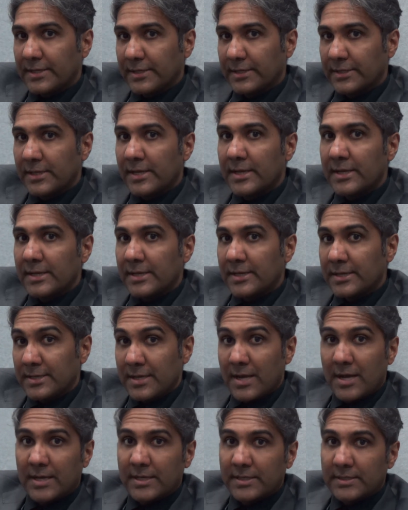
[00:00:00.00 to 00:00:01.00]
in
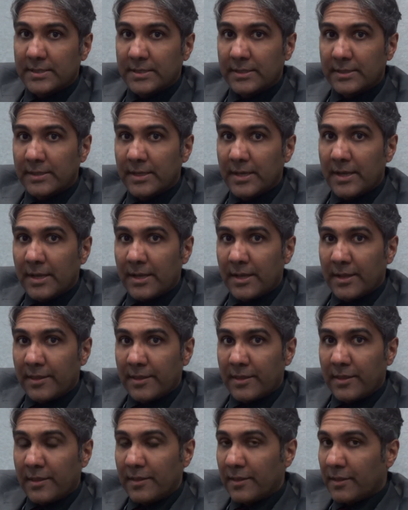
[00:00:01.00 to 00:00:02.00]
niacin,
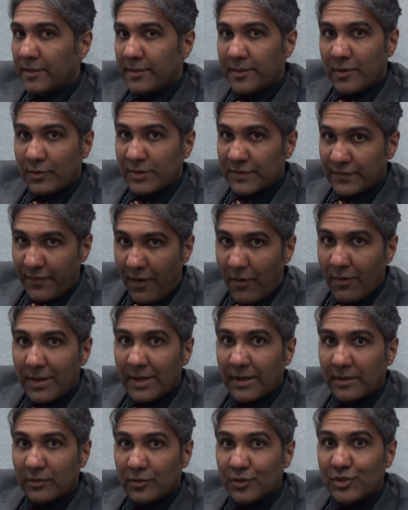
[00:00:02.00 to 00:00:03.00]
there is very
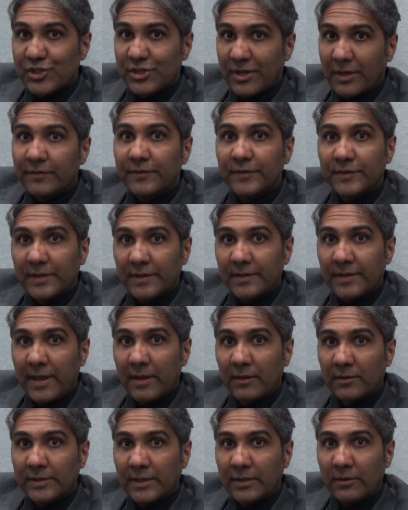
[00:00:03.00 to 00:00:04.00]
little shift in the
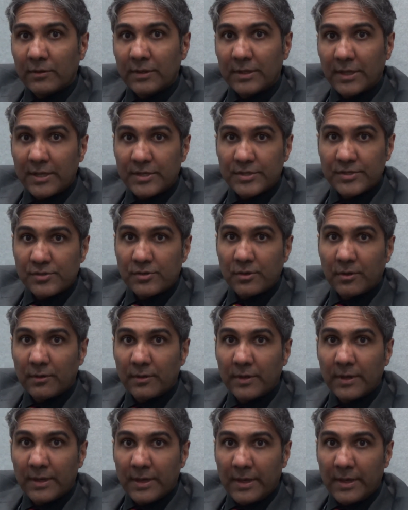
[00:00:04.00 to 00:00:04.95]
LDL cholesterol